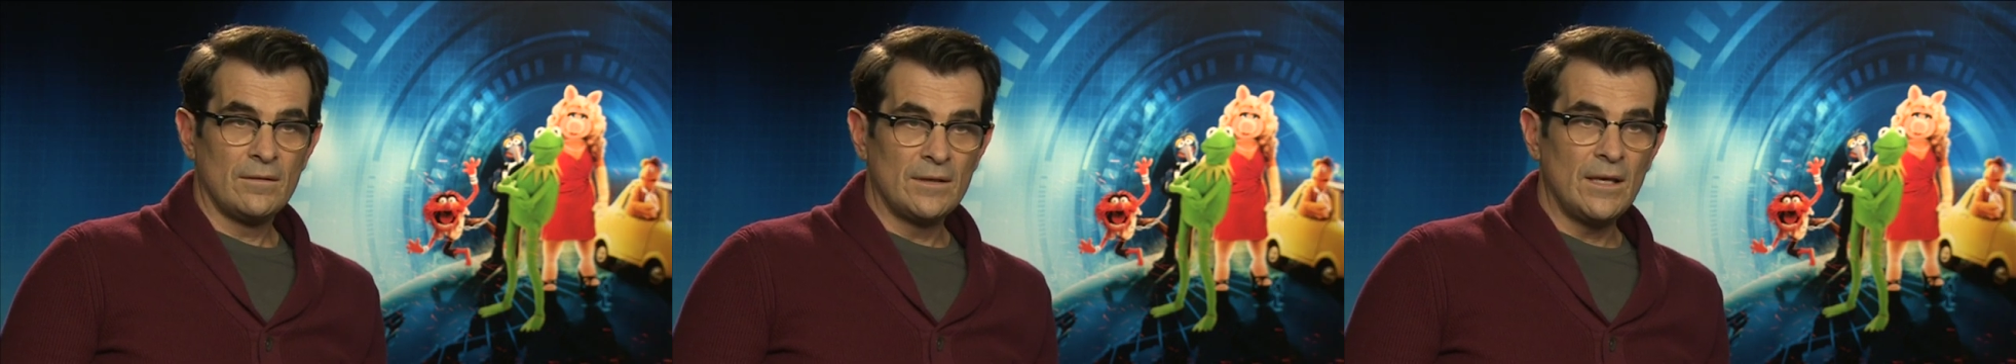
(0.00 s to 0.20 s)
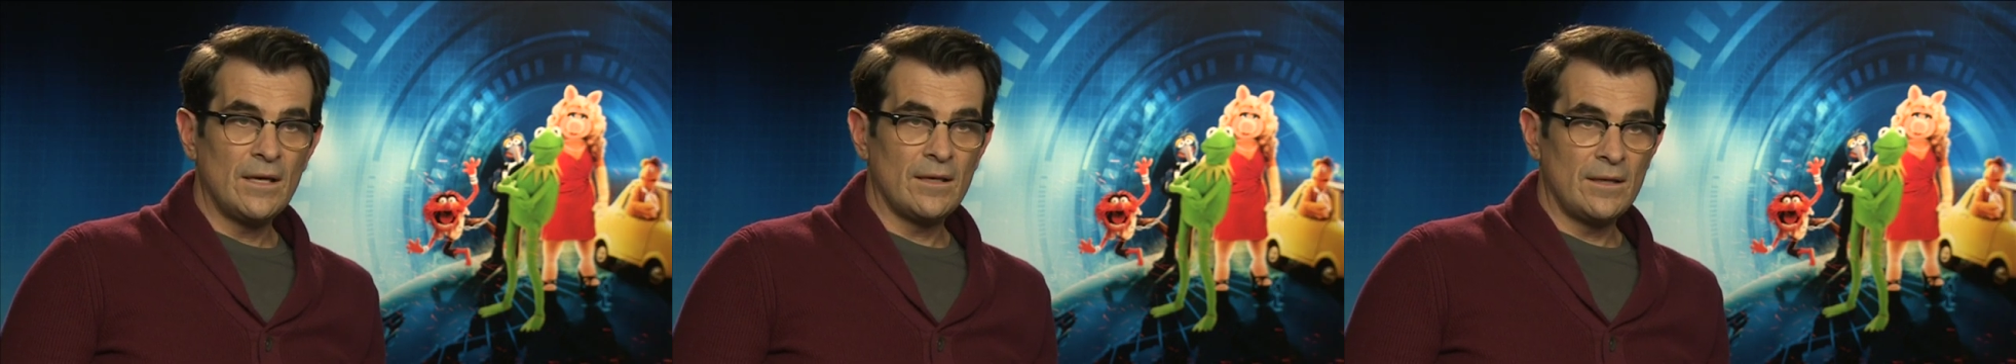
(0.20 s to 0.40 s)

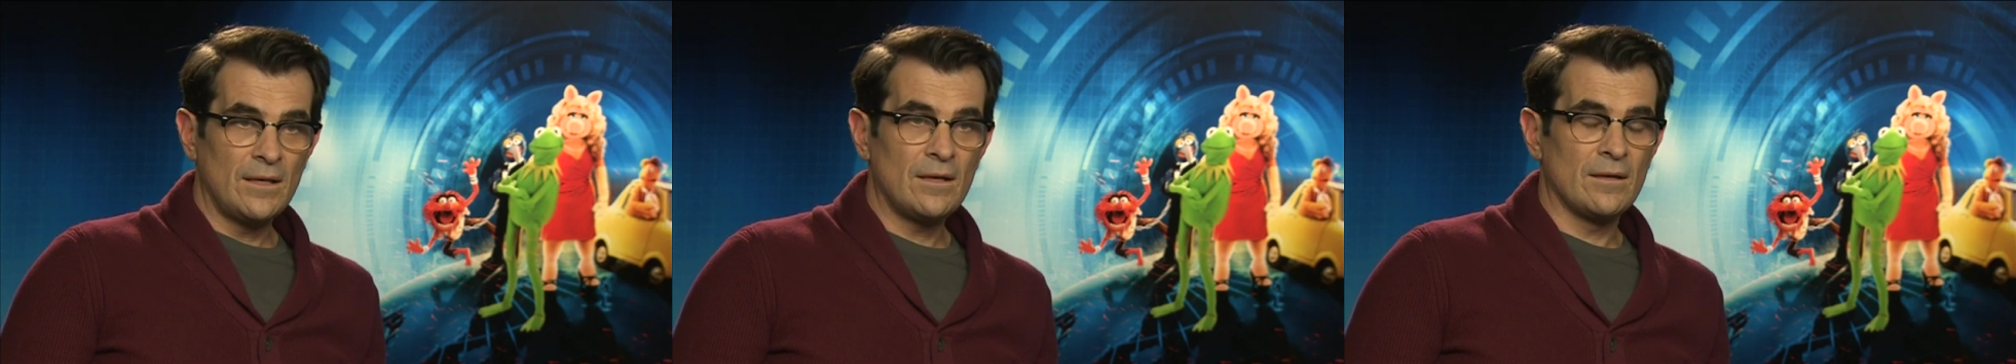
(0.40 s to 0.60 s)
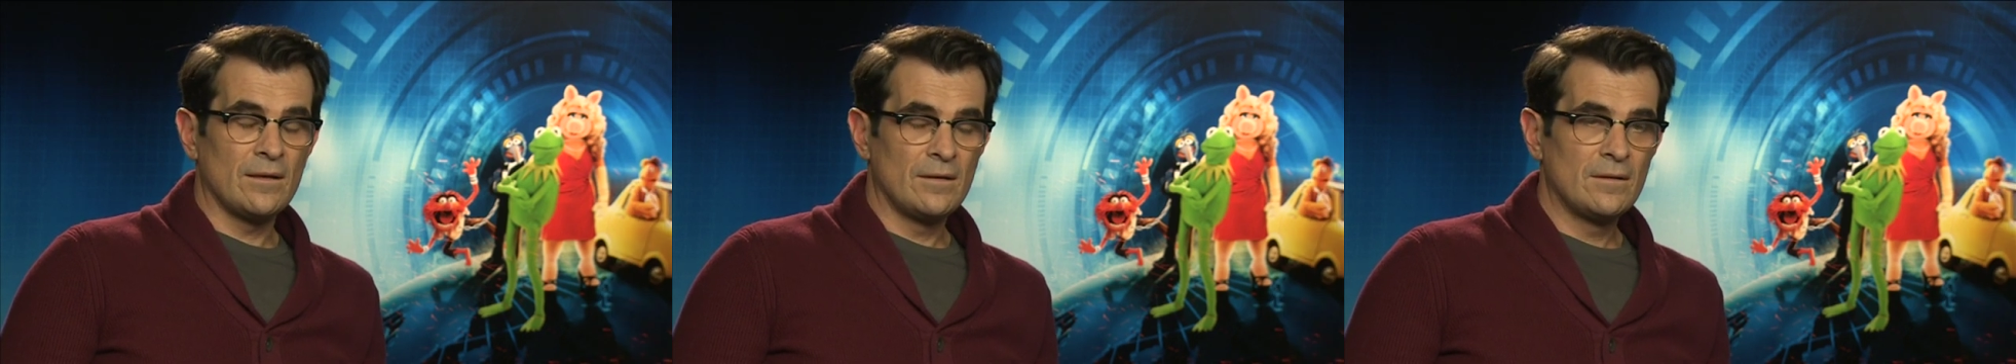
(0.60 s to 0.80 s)
And,
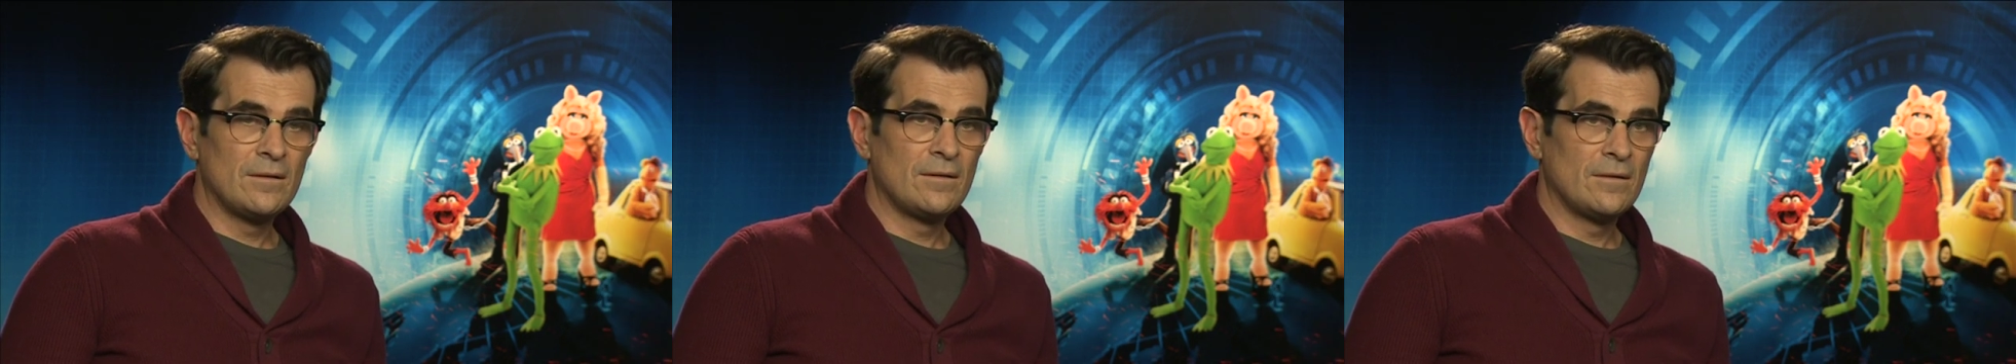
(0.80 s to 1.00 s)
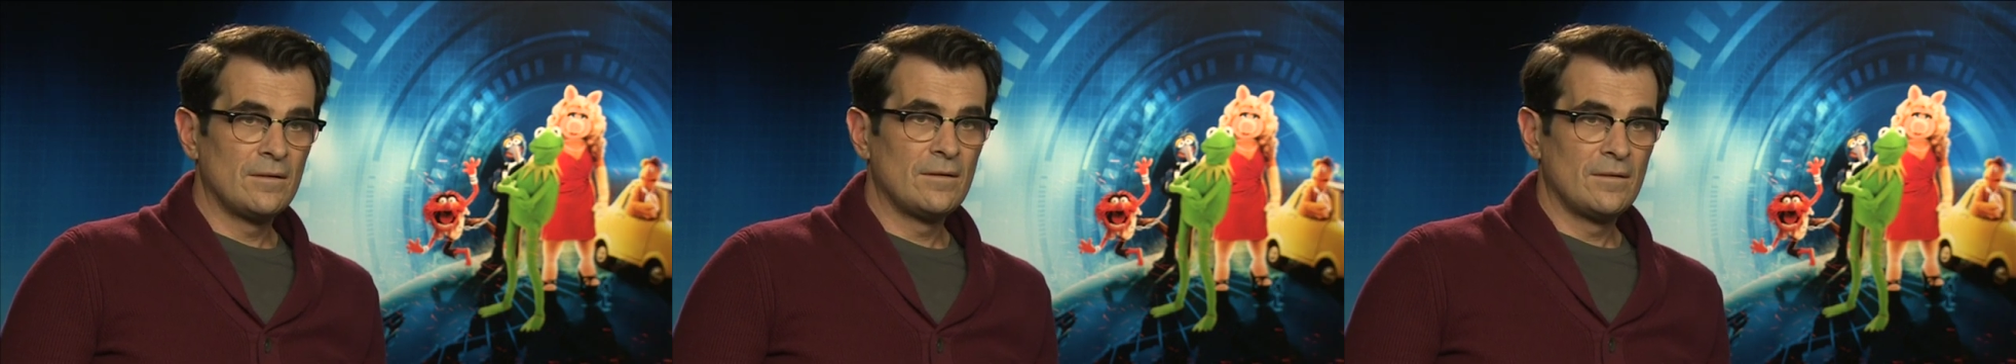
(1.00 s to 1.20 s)
and
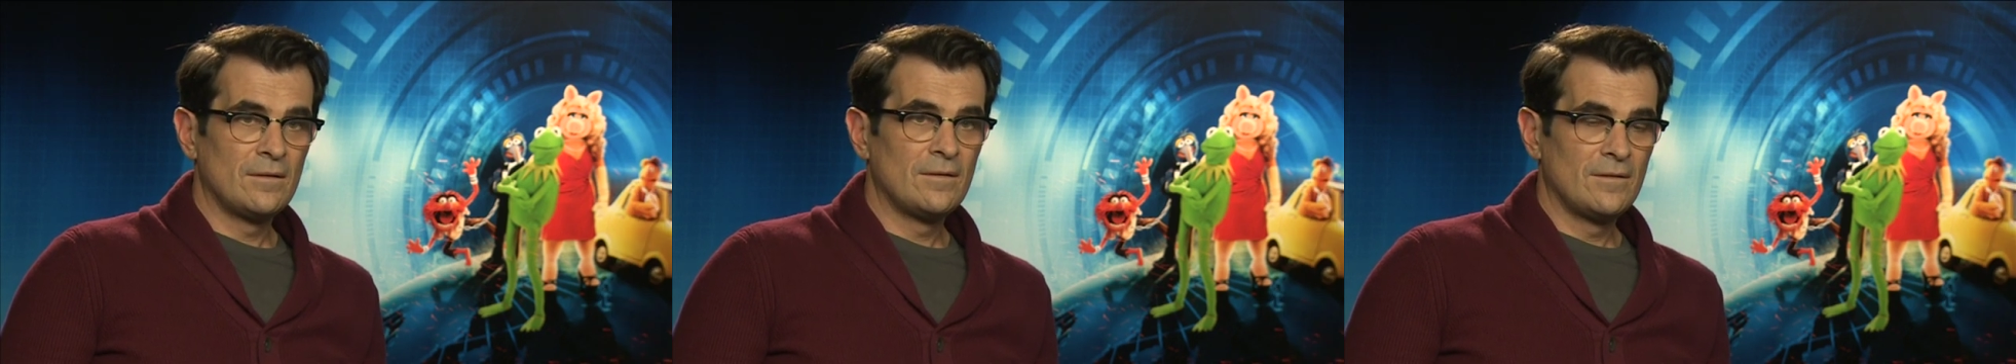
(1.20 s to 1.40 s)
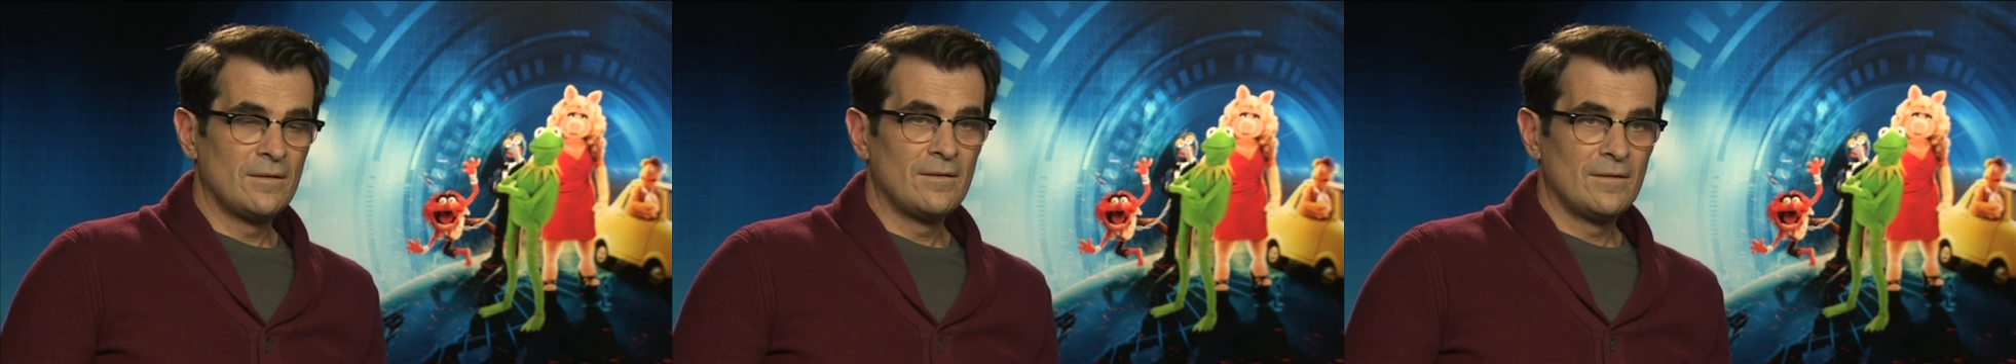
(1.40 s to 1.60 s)
we
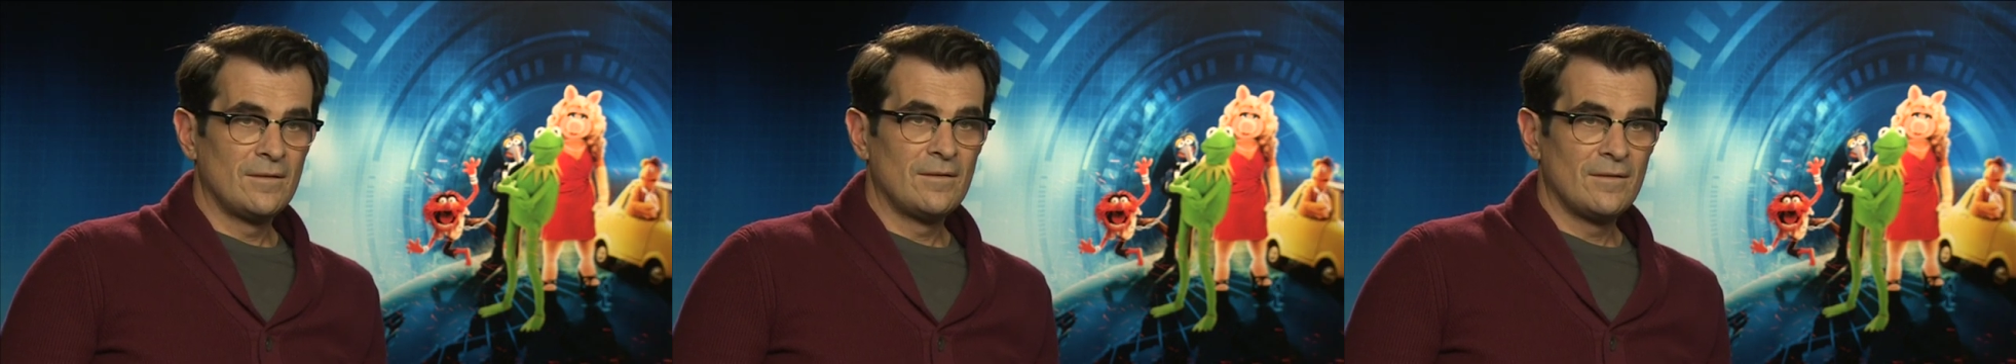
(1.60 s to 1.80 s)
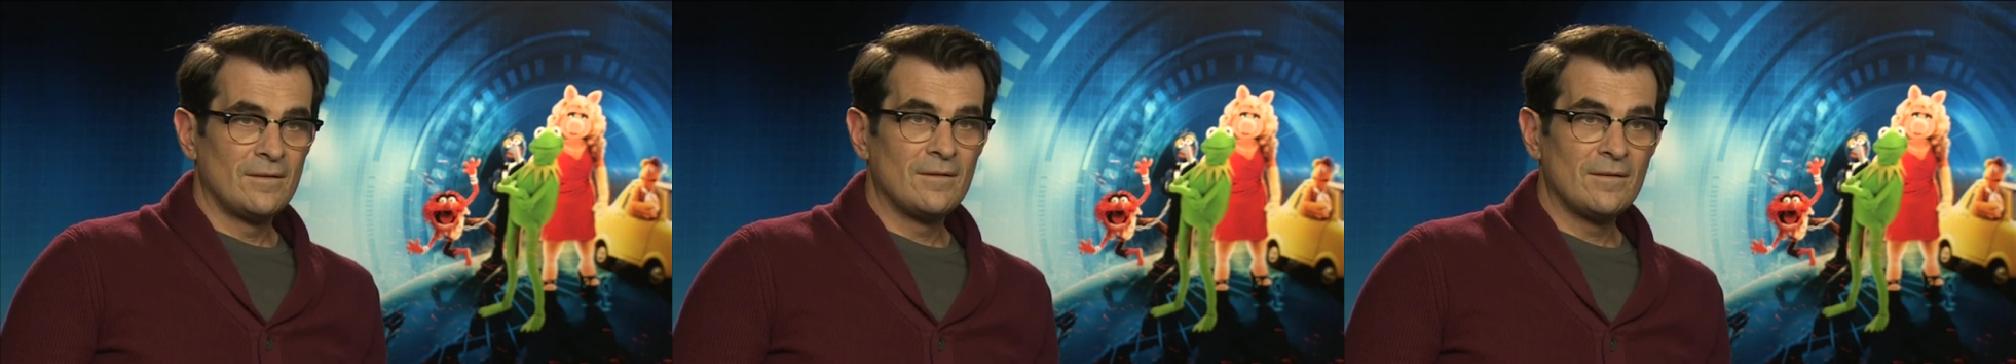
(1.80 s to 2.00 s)

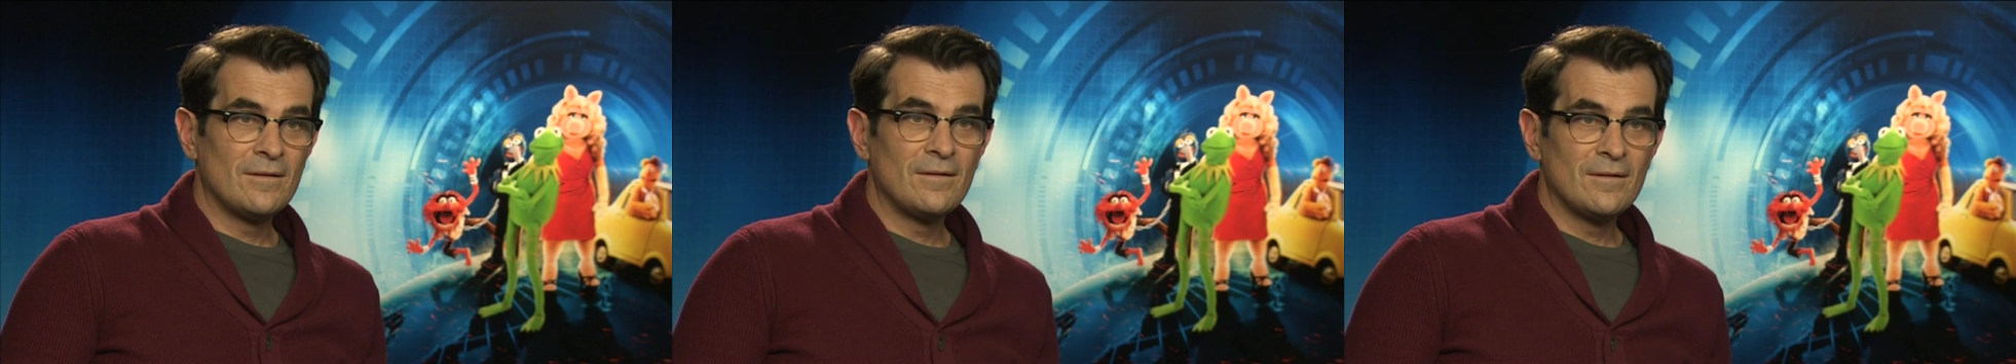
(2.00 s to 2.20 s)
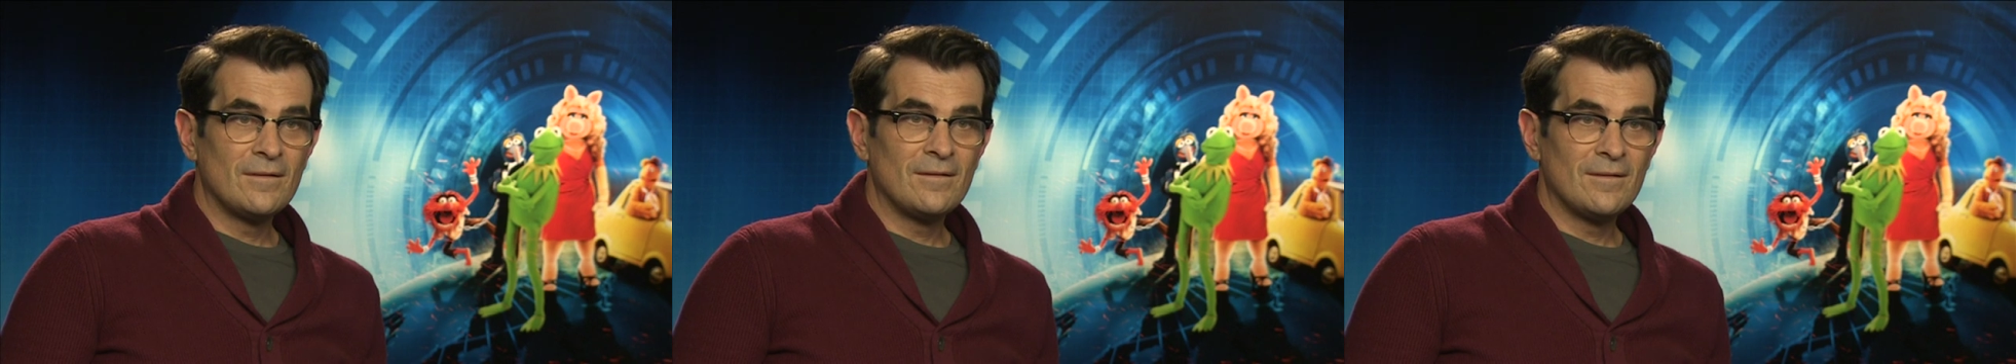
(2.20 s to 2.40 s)

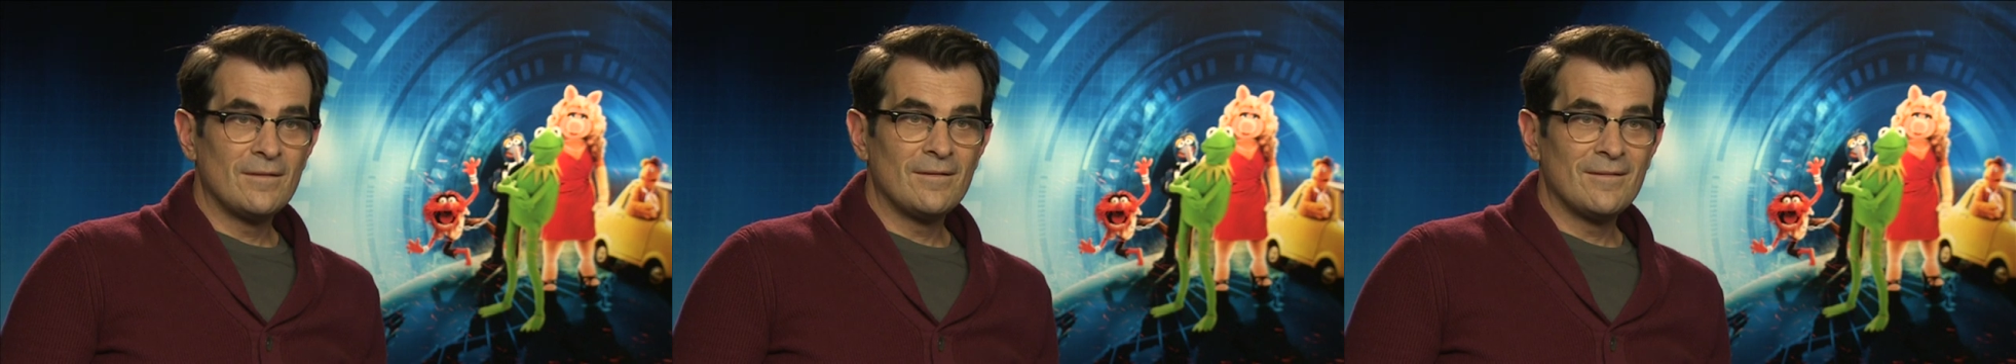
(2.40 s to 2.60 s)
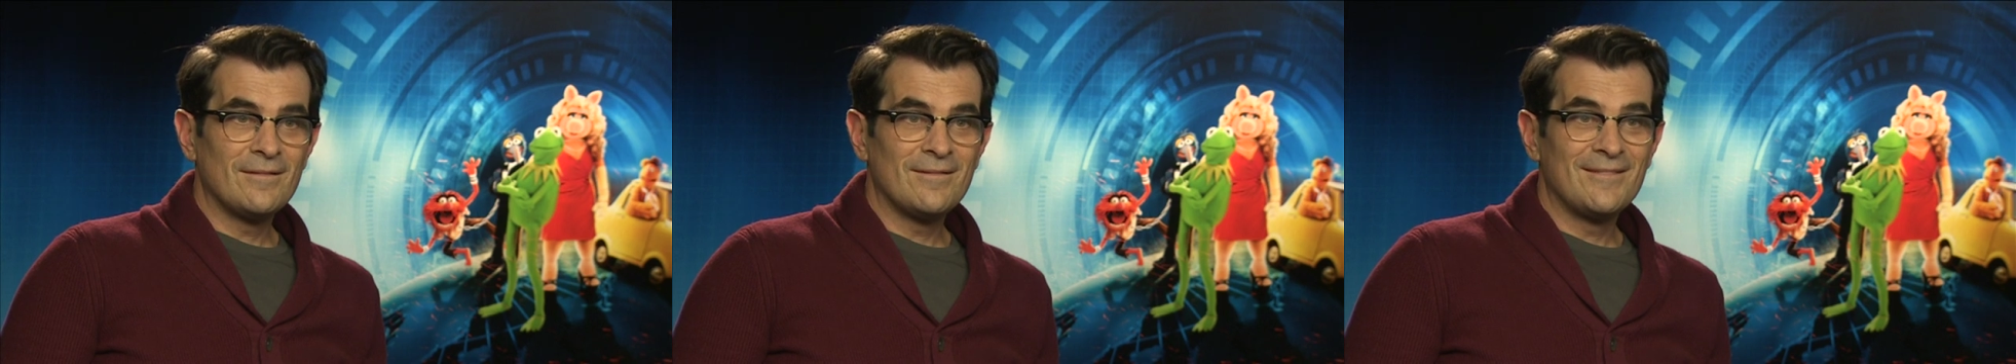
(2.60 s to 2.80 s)
paid for it. So.